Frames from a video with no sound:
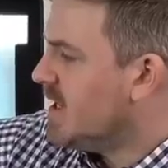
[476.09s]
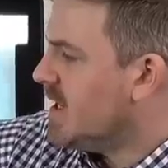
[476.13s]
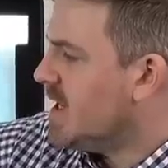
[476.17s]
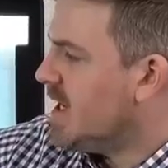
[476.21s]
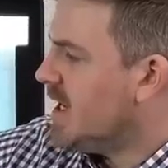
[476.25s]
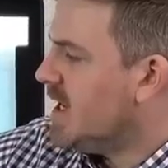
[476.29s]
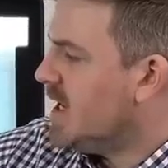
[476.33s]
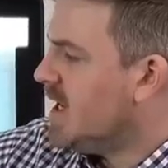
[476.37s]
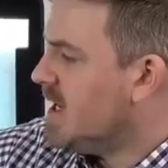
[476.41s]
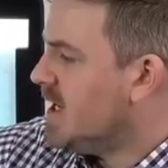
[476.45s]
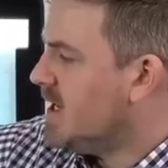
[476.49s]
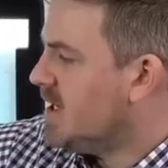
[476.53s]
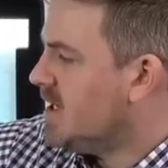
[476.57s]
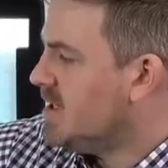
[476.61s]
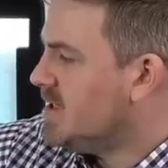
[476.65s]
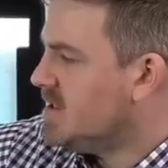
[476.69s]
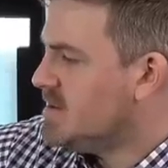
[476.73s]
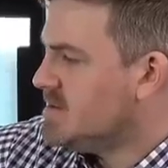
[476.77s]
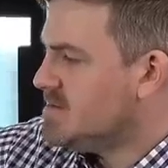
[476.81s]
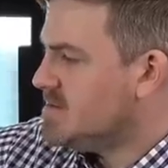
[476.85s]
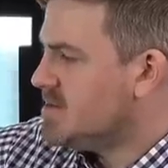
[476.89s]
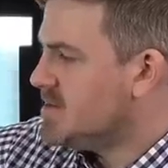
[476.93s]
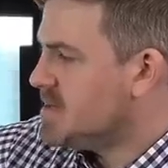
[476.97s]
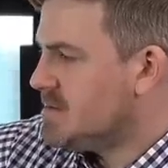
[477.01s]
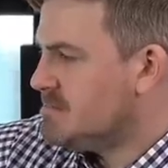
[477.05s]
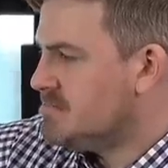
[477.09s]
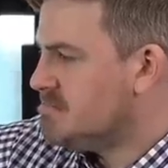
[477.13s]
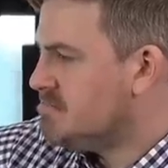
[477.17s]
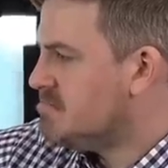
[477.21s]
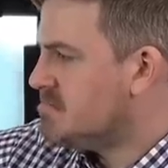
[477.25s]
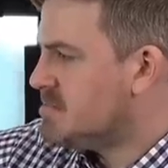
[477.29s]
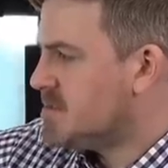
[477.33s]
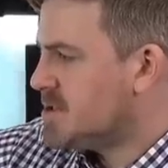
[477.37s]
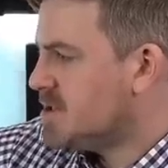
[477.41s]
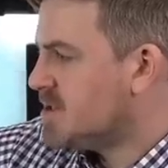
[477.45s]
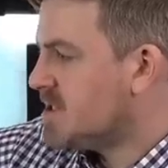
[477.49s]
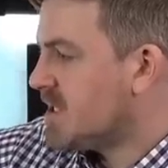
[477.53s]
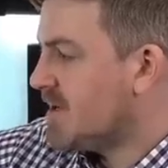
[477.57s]
and
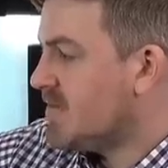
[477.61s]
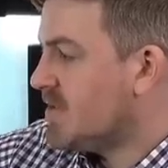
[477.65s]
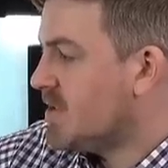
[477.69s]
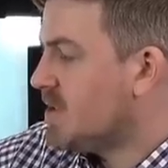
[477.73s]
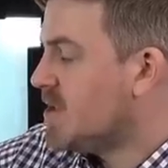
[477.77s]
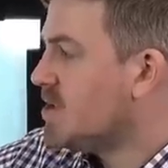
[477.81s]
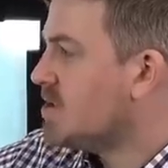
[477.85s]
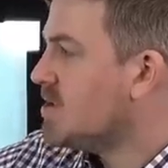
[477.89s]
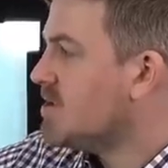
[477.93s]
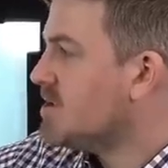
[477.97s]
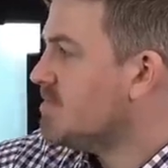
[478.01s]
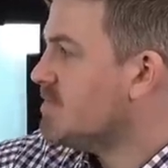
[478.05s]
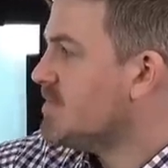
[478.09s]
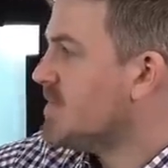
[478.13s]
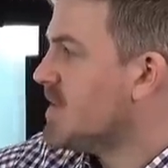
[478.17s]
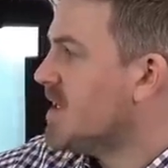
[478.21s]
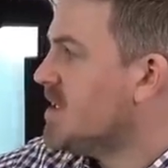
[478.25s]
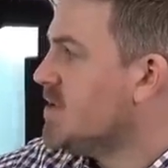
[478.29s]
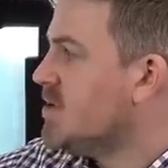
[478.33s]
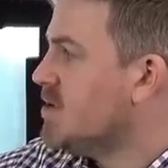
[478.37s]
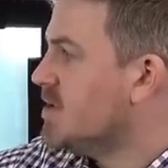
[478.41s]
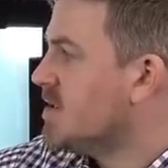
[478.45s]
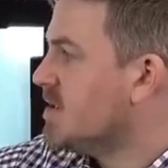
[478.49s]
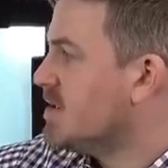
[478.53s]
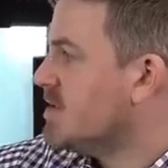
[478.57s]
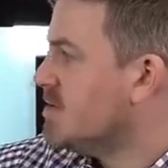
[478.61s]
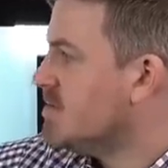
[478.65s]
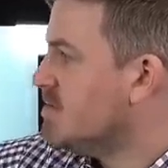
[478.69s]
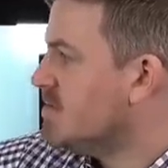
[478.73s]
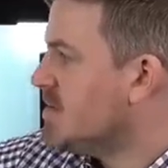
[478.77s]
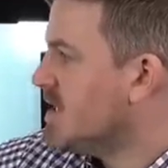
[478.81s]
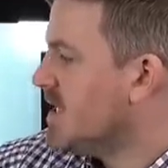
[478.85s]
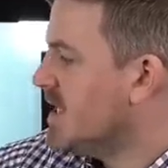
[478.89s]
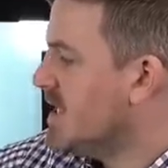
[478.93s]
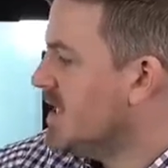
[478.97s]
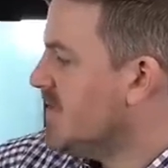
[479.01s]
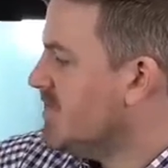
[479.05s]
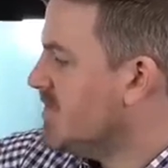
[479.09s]
just have a look, and you can
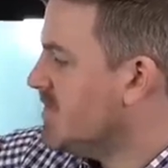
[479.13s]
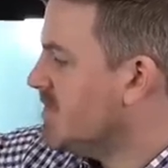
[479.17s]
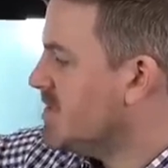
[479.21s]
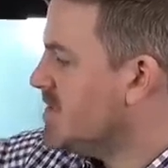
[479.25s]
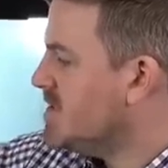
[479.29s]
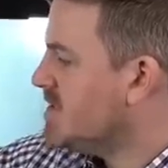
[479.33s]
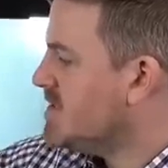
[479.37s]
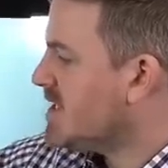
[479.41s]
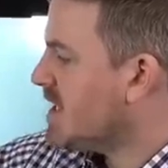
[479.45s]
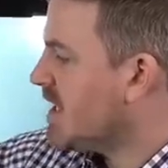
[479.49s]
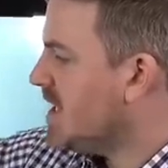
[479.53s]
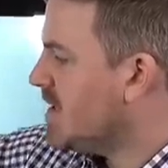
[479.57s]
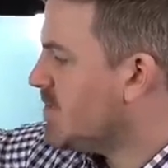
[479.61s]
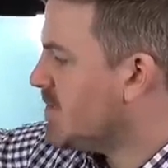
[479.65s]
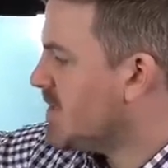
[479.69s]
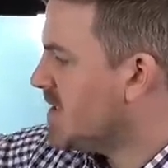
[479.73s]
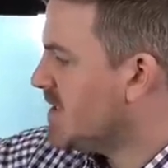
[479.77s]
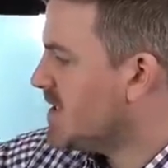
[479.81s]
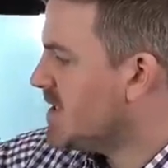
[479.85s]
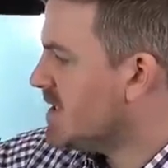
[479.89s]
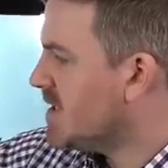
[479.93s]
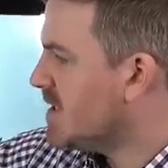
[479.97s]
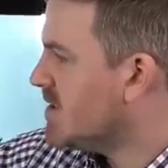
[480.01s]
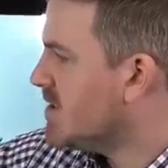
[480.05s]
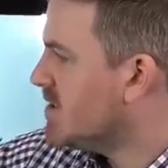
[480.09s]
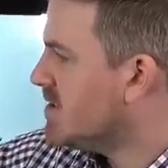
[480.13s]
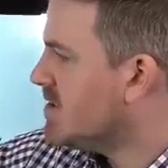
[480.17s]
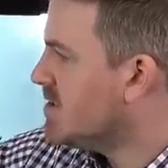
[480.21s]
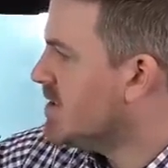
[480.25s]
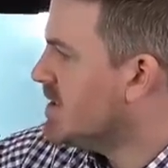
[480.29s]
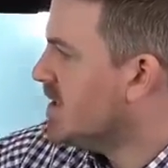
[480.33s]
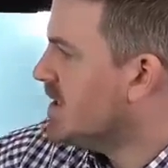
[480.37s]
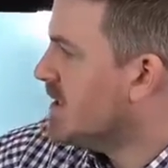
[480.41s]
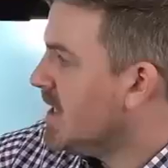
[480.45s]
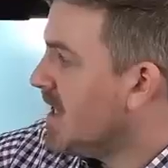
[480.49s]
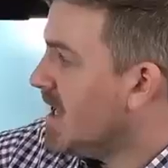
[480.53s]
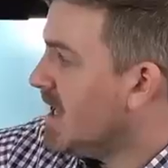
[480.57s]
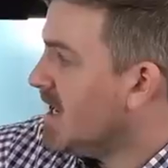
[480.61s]
even type in here
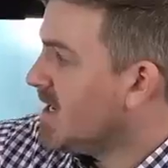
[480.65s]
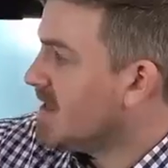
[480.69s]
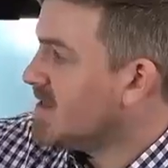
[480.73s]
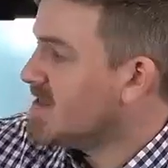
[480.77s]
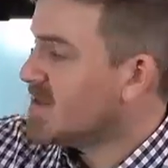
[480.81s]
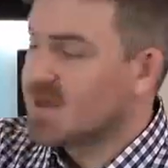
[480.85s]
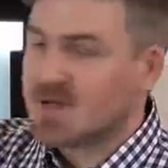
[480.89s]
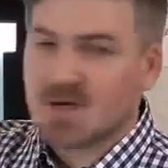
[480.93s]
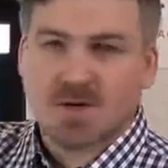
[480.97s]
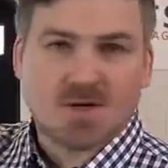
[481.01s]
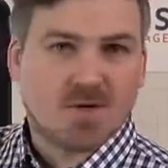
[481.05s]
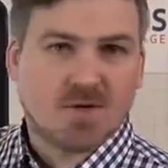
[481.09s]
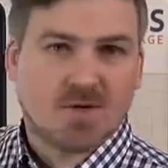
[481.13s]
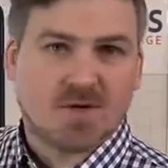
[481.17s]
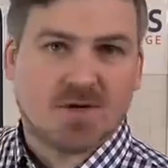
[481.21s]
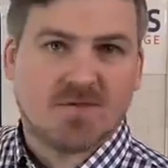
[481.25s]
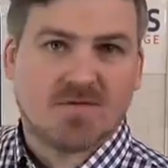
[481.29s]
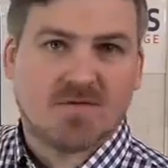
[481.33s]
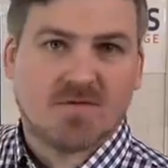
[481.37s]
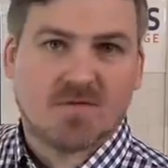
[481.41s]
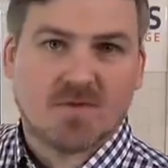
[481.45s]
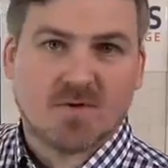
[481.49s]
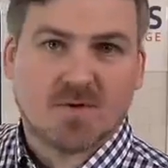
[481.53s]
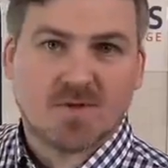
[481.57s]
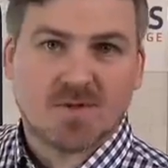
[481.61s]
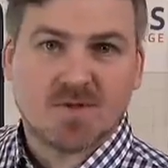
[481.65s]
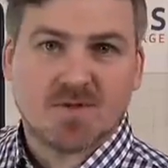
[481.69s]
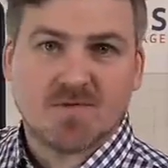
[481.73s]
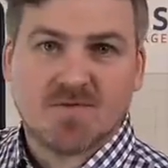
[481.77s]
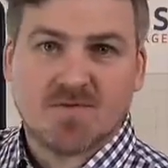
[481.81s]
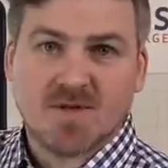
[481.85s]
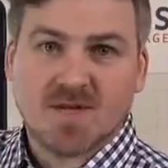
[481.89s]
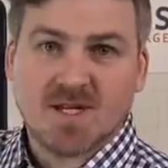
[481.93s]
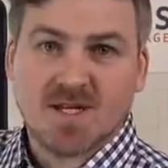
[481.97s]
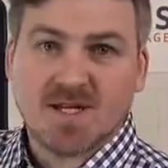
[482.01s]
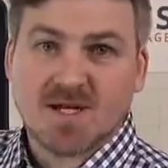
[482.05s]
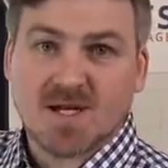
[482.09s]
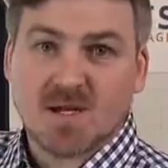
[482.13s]
anything you're looking for. So if
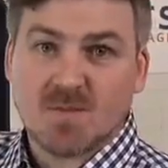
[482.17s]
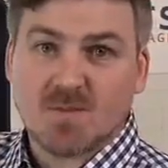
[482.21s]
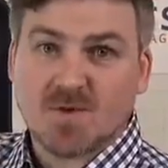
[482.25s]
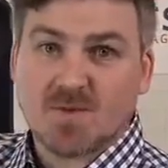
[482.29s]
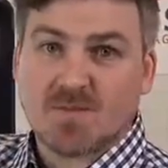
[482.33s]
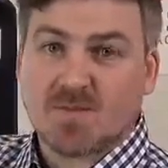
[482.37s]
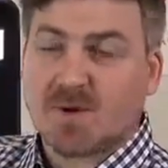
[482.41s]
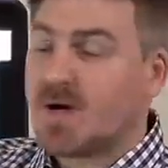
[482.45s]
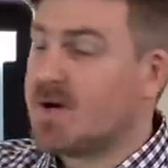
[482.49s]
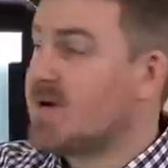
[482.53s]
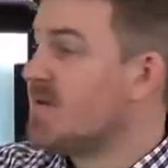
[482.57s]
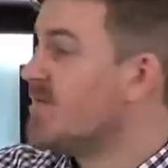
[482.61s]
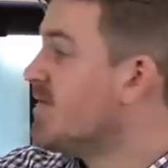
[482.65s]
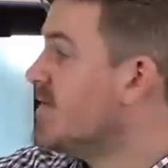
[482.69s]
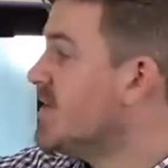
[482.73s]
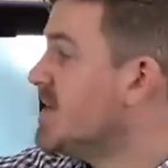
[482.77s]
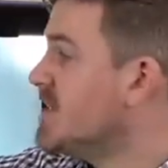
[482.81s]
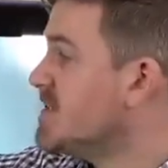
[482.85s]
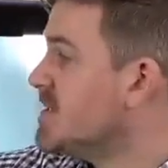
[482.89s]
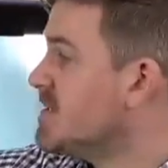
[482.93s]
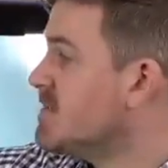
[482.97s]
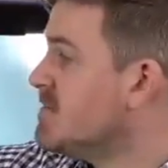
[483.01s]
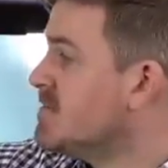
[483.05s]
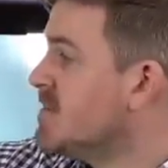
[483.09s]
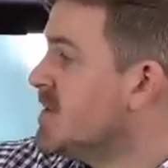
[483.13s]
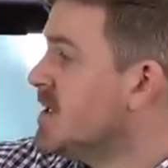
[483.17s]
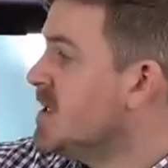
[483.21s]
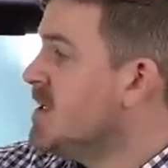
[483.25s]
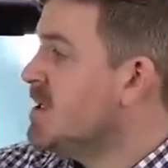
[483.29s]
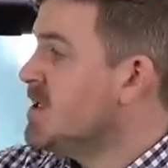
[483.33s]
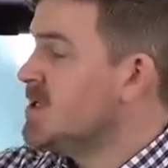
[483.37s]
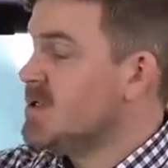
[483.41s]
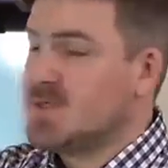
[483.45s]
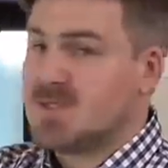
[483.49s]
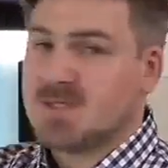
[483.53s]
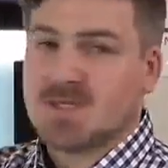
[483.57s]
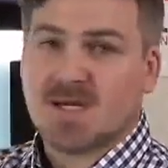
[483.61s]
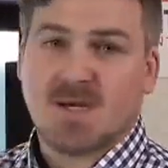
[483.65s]
you need help with paraphrasing,
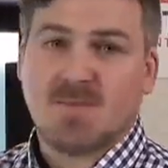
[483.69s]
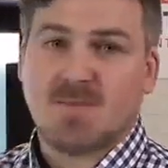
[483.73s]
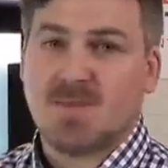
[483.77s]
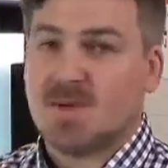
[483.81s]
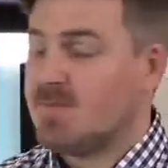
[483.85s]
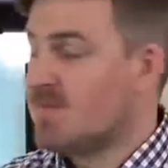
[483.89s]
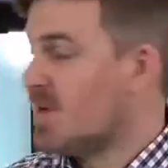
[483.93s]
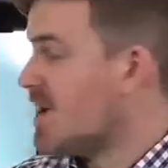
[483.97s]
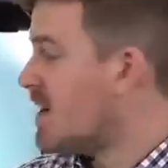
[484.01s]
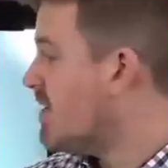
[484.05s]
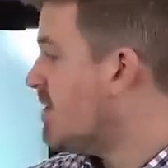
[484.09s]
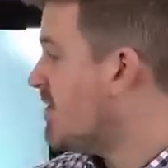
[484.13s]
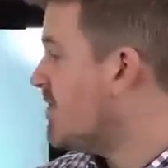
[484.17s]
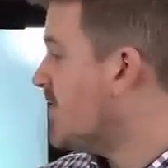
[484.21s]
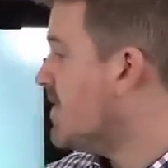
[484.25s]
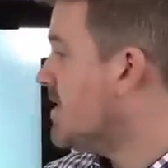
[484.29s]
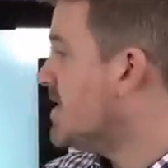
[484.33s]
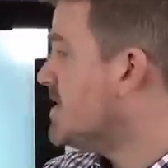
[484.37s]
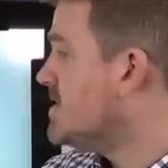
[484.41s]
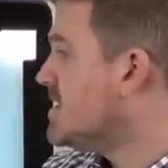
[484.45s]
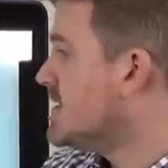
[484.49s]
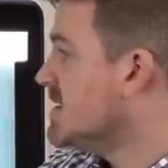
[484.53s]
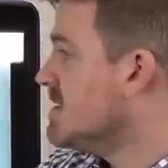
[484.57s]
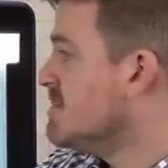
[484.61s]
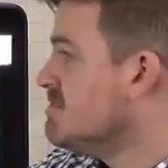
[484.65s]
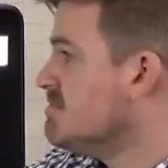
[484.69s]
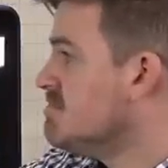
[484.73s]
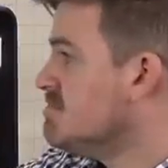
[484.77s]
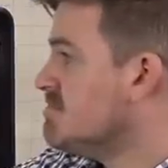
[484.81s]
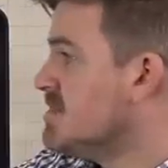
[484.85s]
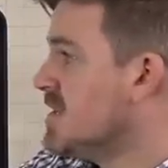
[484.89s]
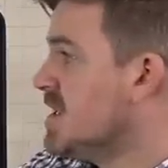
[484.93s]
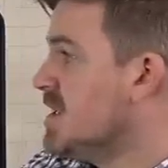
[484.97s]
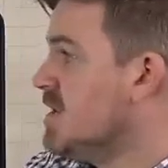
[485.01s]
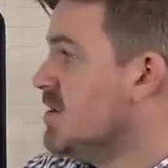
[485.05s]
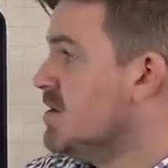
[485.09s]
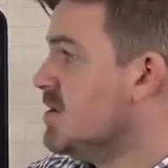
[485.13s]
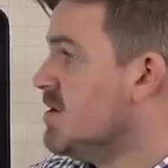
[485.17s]
just type in paraphrasing
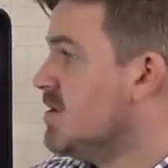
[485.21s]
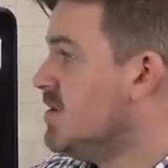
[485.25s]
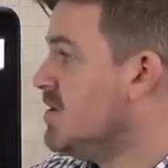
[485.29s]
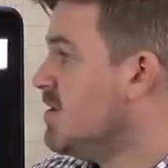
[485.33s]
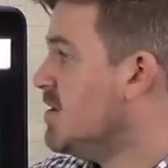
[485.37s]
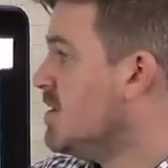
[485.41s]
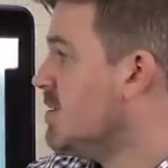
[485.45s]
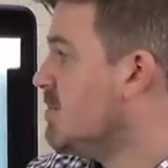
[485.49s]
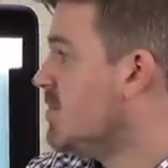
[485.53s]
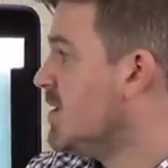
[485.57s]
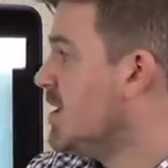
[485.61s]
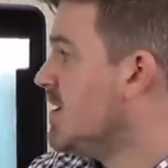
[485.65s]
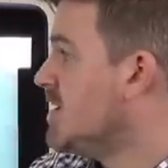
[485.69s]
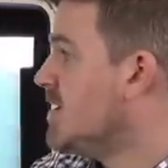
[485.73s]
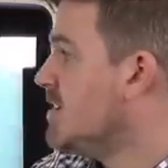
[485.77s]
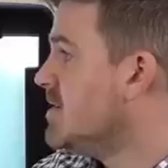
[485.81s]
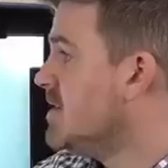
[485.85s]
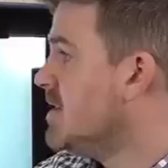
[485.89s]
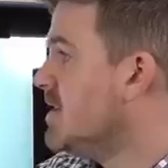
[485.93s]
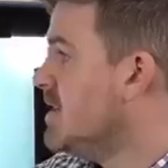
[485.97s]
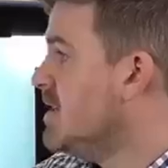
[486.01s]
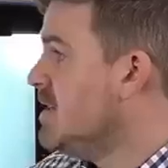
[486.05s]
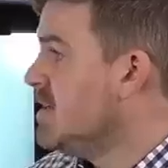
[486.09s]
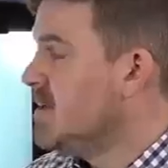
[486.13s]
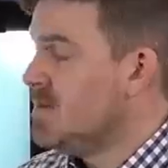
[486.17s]
and learn all about it.